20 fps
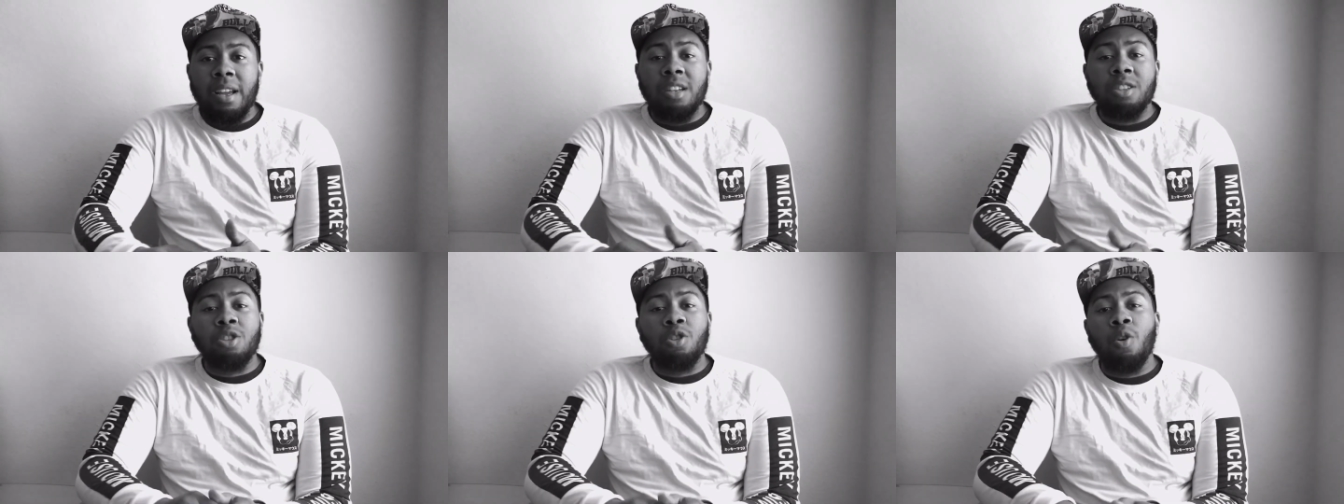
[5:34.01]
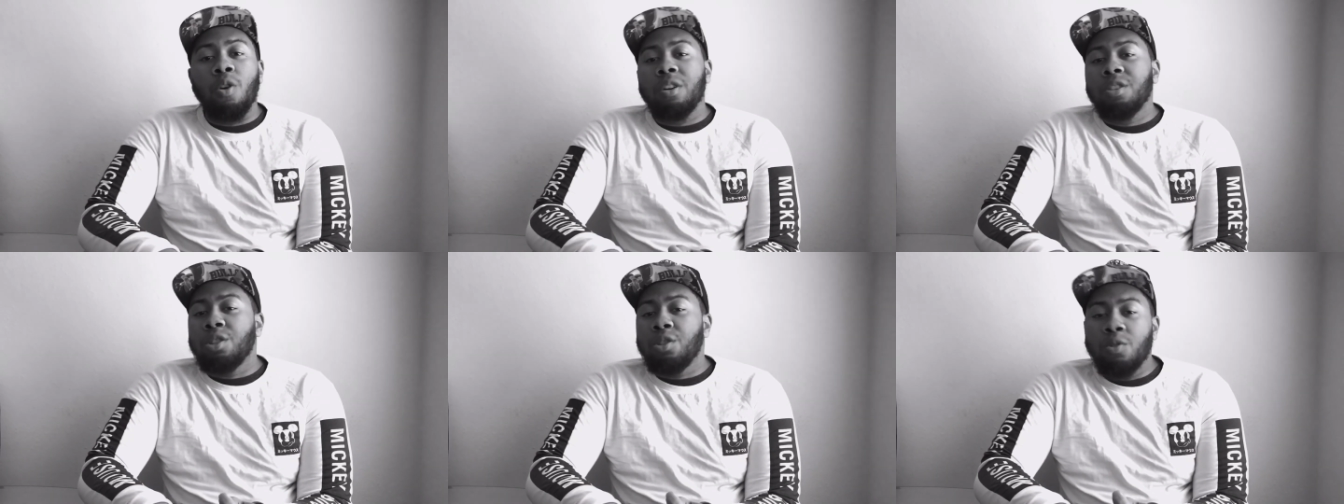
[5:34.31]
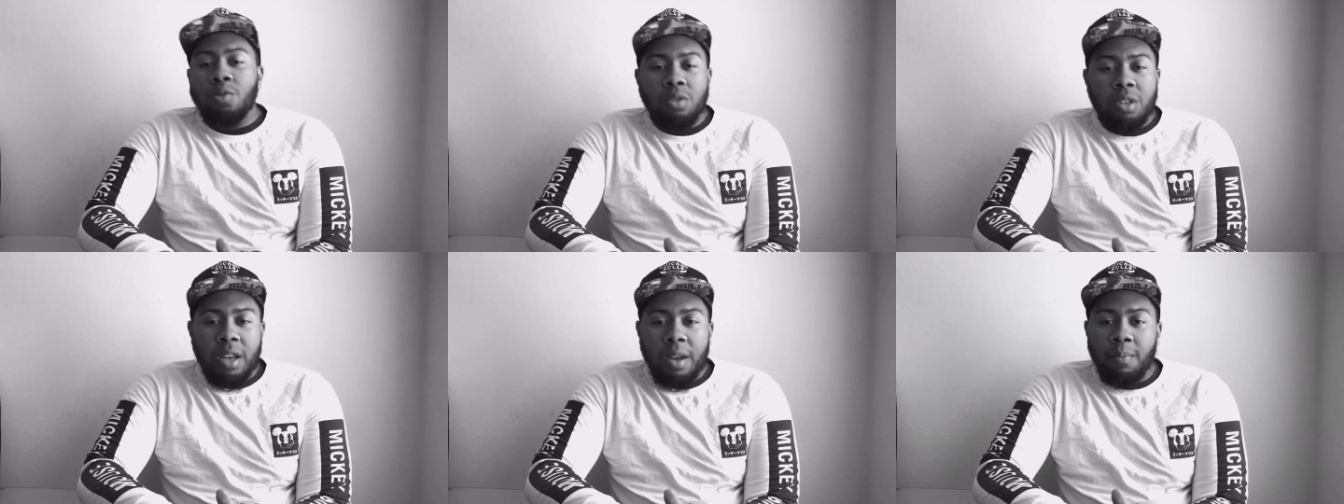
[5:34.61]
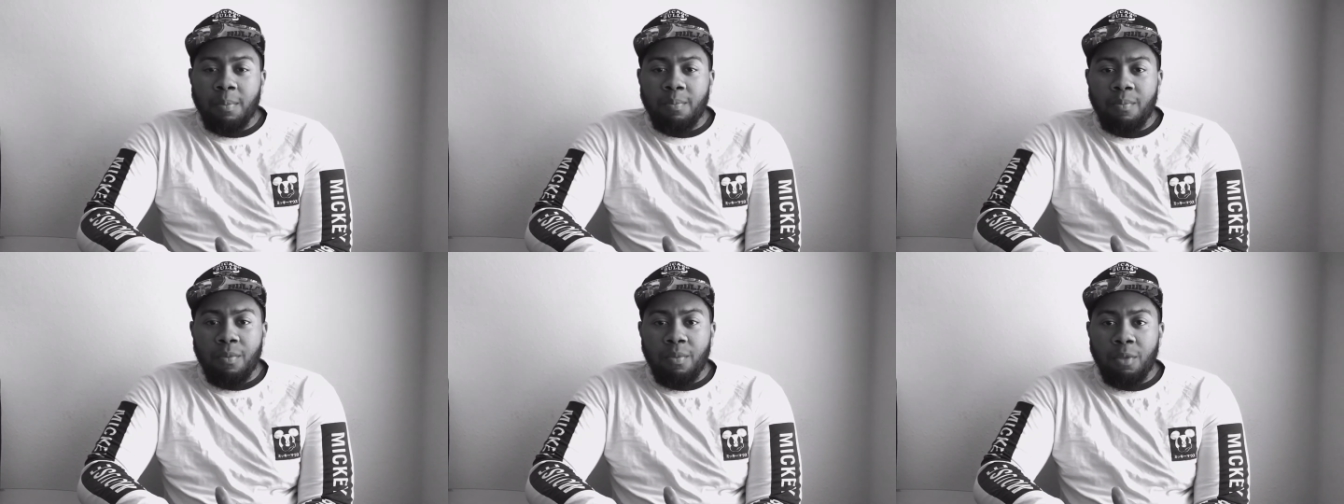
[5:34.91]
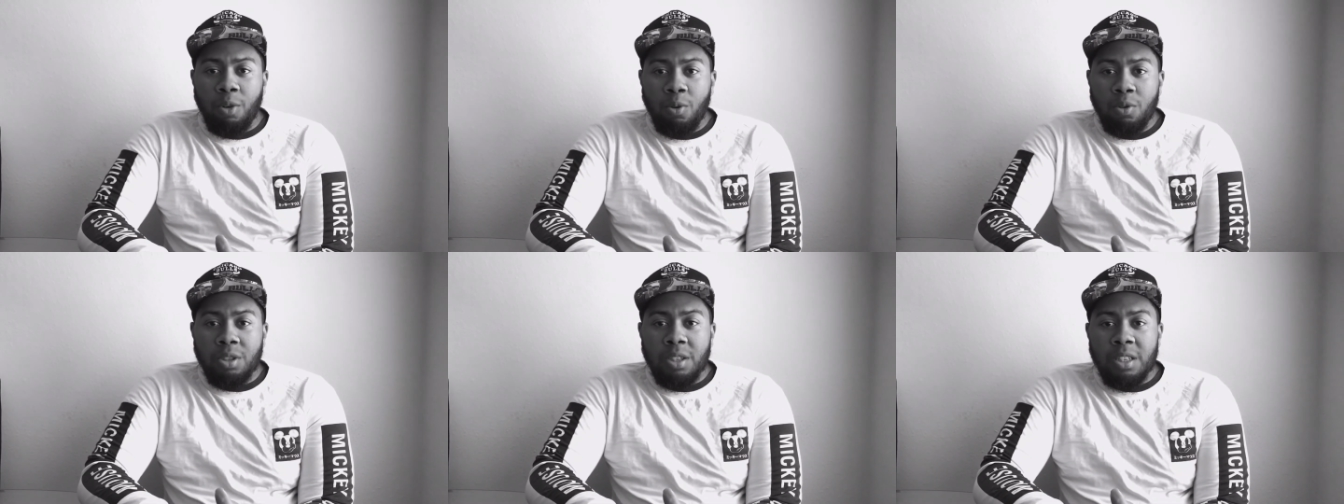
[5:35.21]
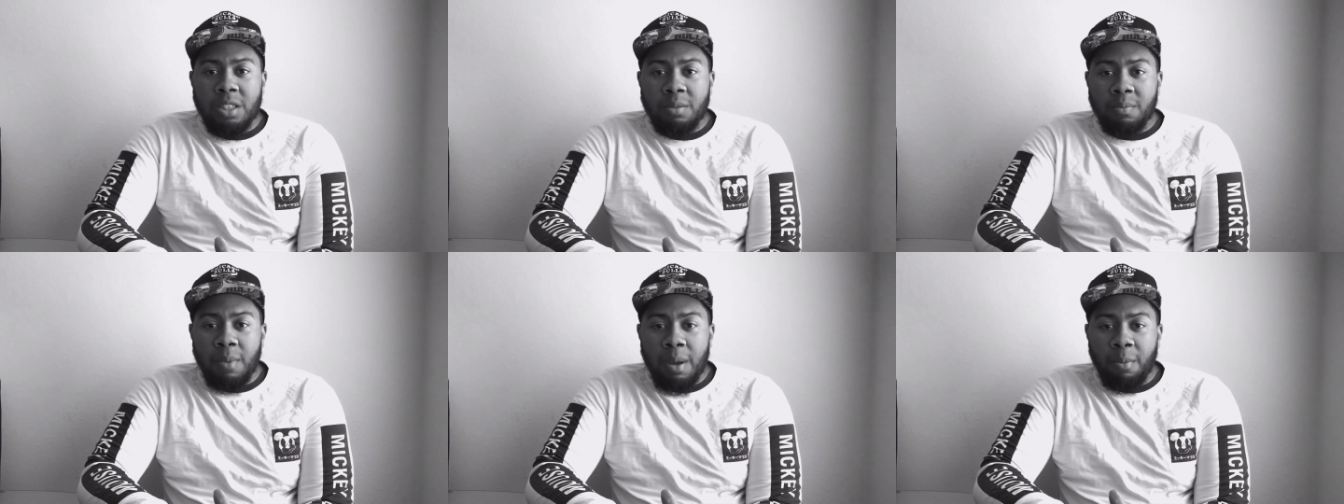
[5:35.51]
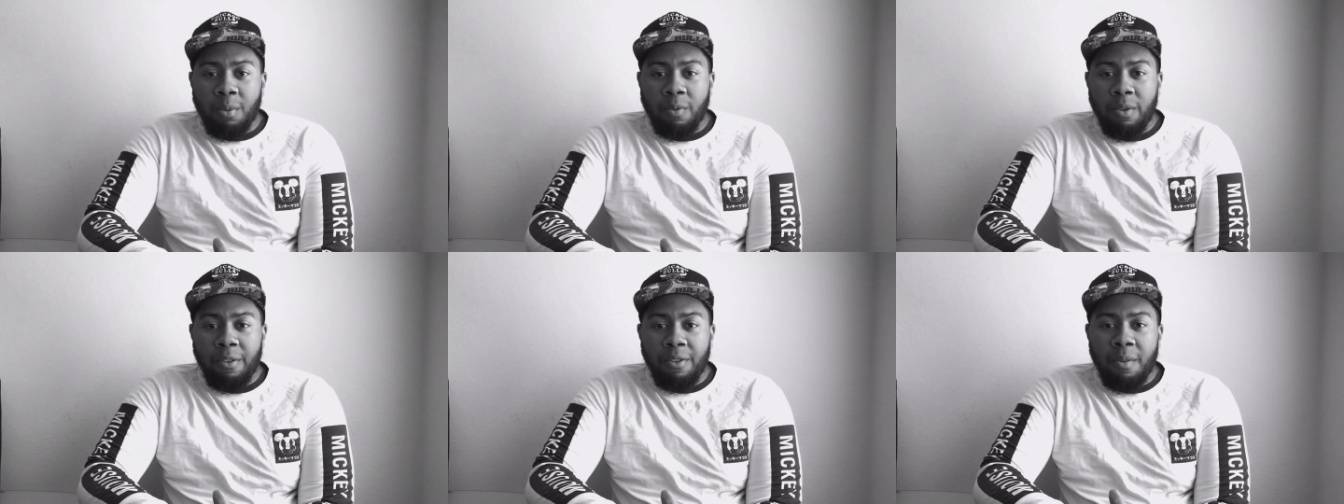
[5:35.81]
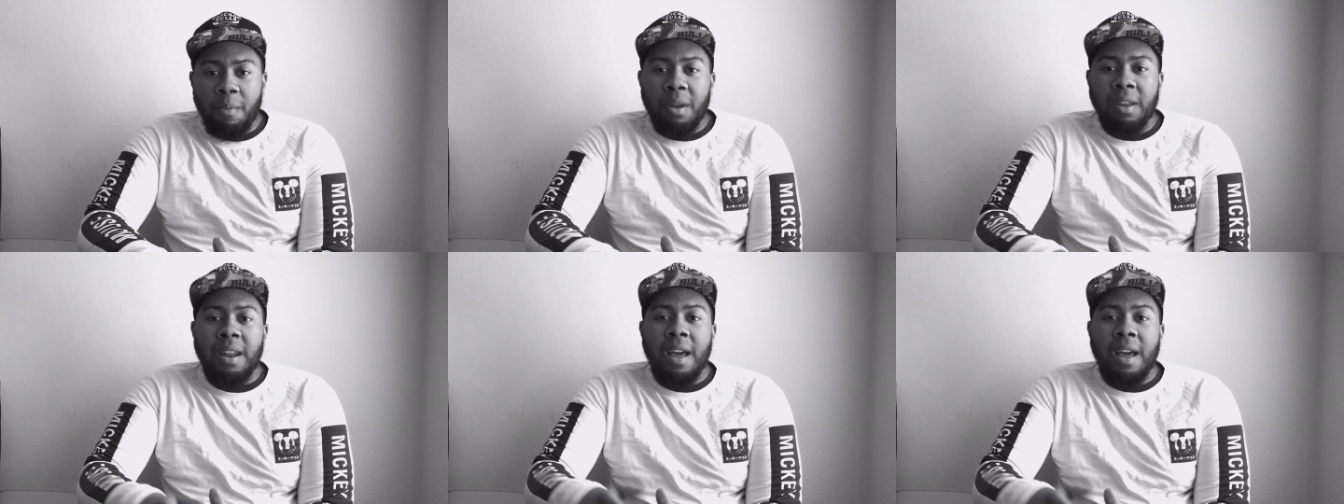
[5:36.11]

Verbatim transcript: it's no excuse to him losing his memory from